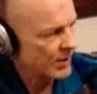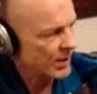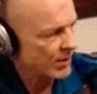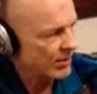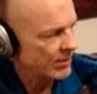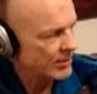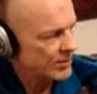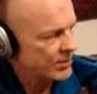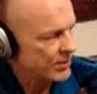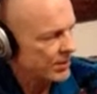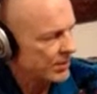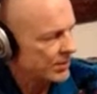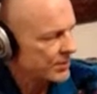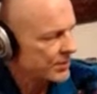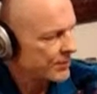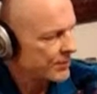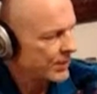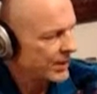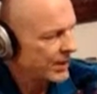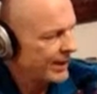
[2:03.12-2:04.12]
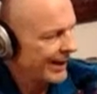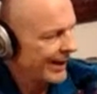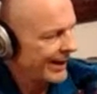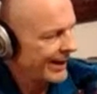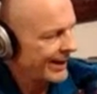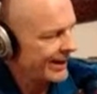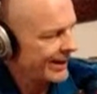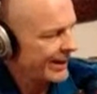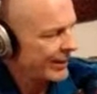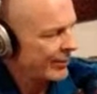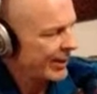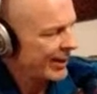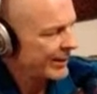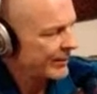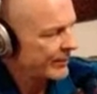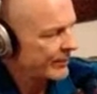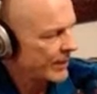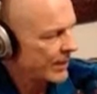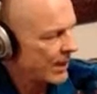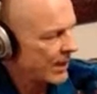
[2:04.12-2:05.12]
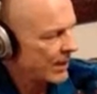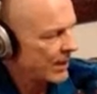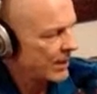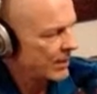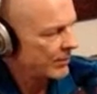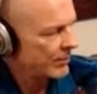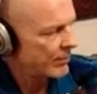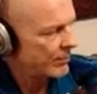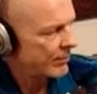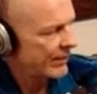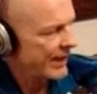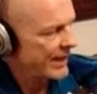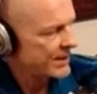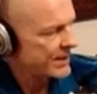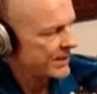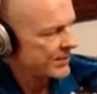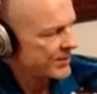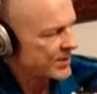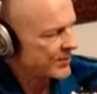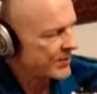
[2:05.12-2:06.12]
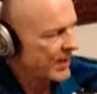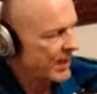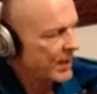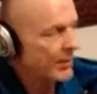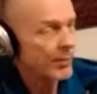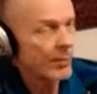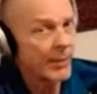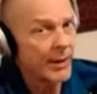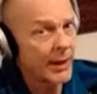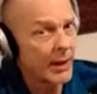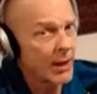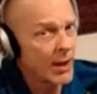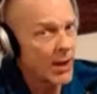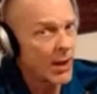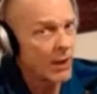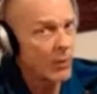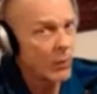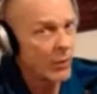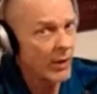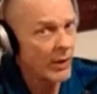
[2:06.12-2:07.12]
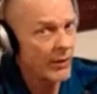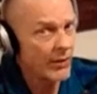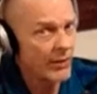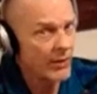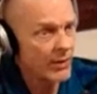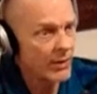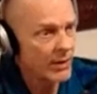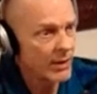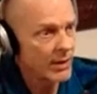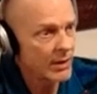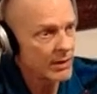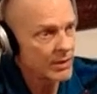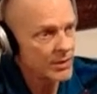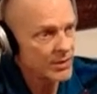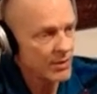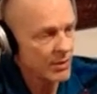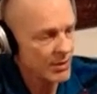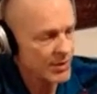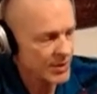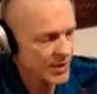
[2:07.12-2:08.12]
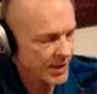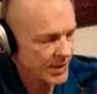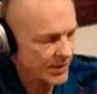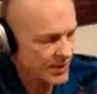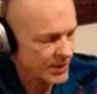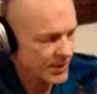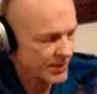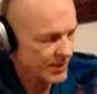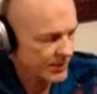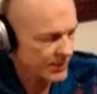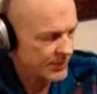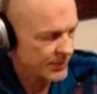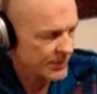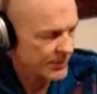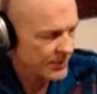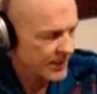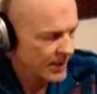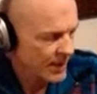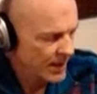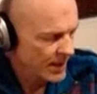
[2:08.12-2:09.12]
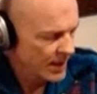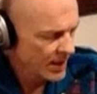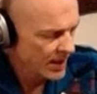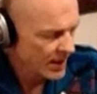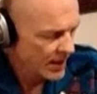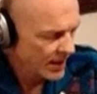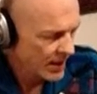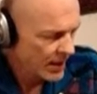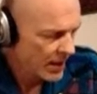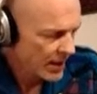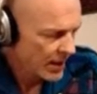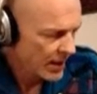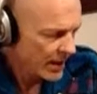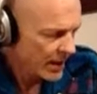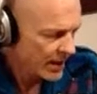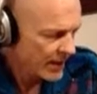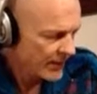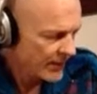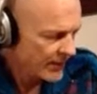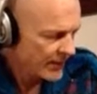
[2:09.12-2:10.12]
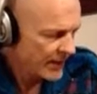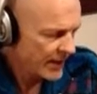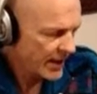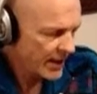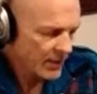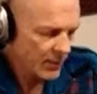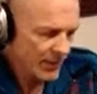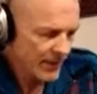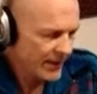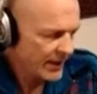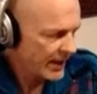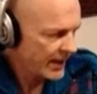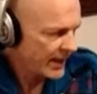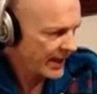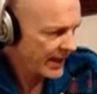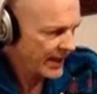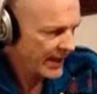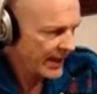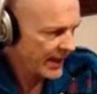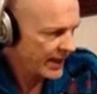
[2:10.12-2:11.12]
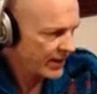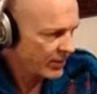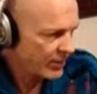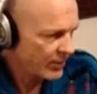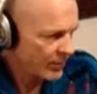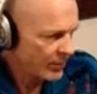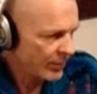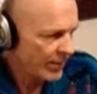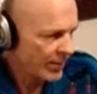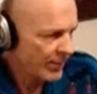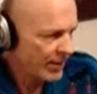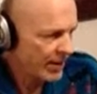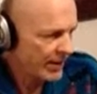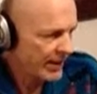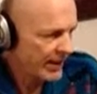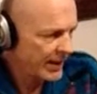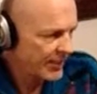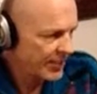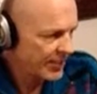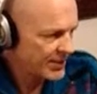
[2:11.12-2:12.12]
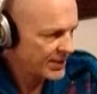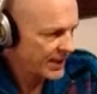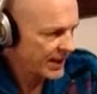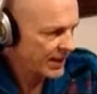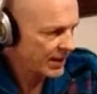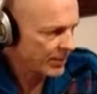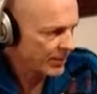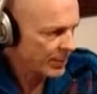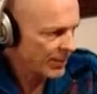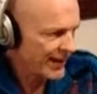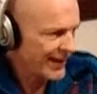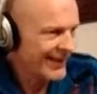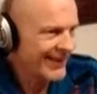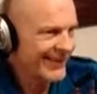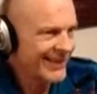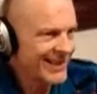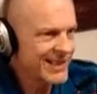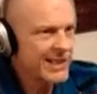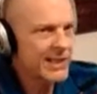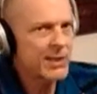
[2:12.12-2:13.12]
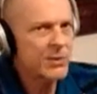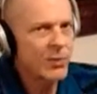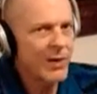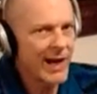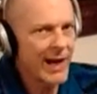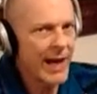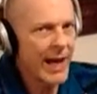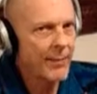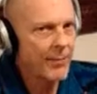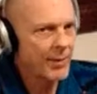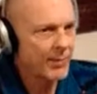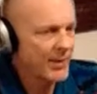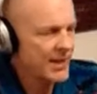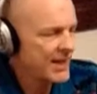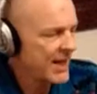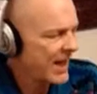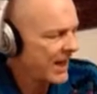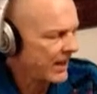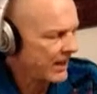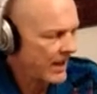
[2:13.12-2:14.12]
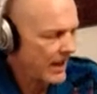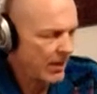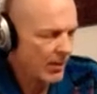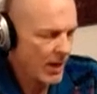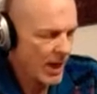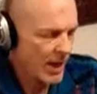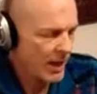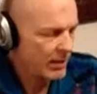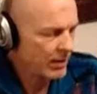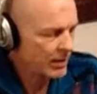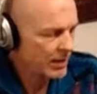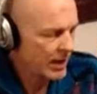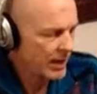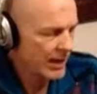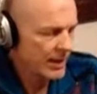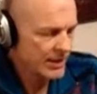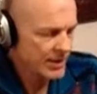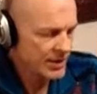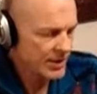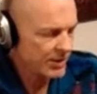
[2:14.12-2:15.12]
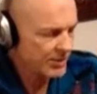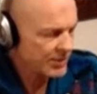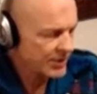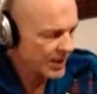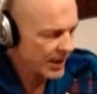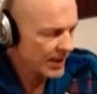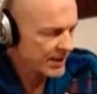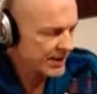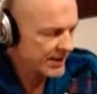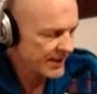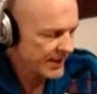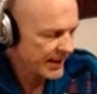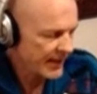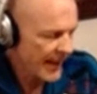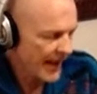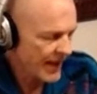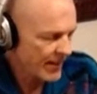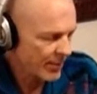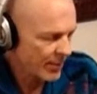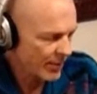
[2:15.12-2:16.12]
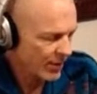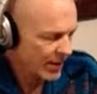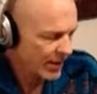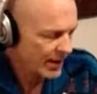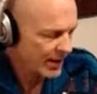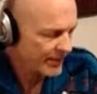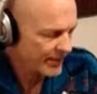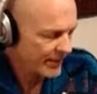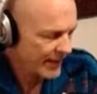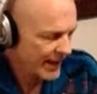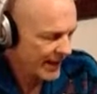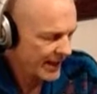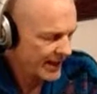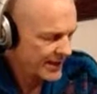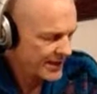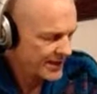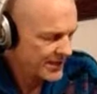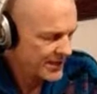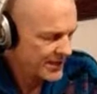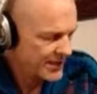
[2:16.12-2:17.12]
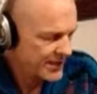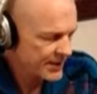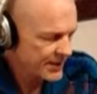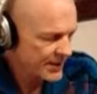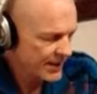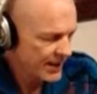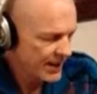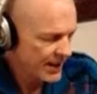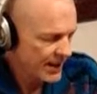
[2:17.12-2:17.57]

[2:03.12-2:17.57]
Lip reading: will go to sugars, but hey, anyway, that seems to be helping me a lot with starch issues. The other one, and again, I don't promote any particular brand. This is what I happen to be taking now. You just need a broad-based